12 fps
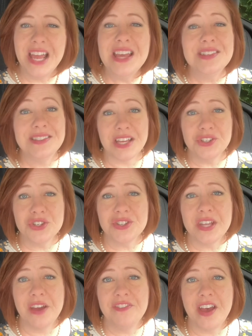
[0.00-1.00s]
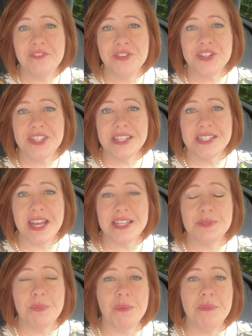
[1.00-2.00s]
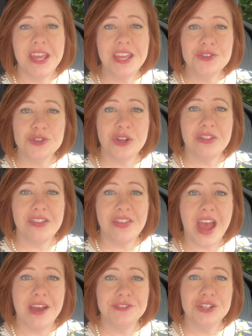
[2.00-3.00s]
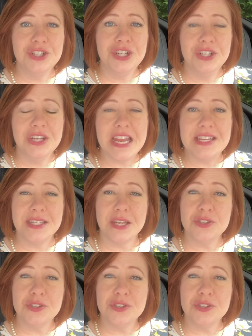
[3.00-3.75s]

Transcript: Set yourself up for success by making sure that the afternoon is as